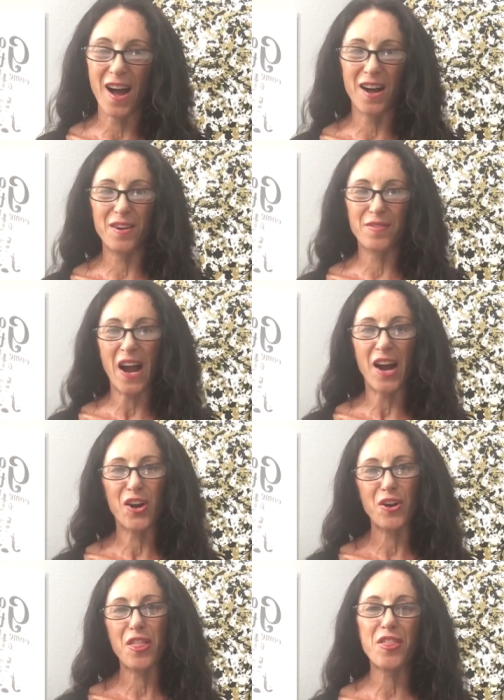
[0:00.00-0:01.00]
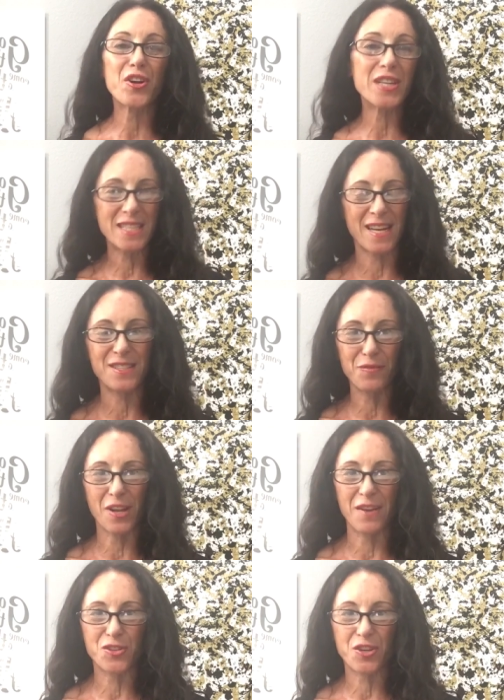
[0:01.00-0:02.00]
of our 30 days of
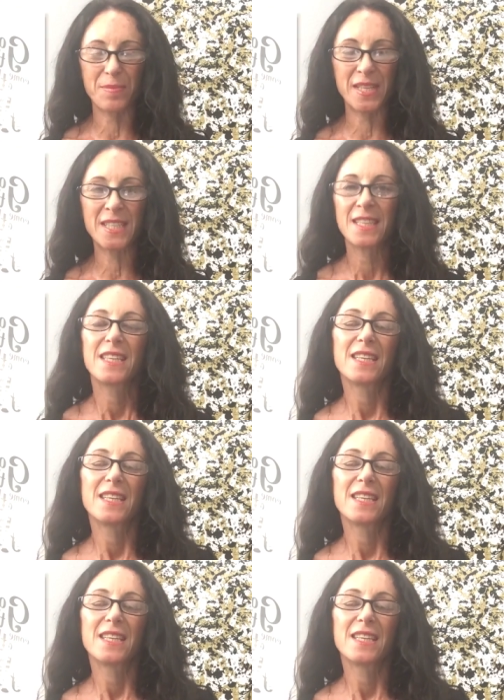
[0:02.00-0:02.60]
live streaming.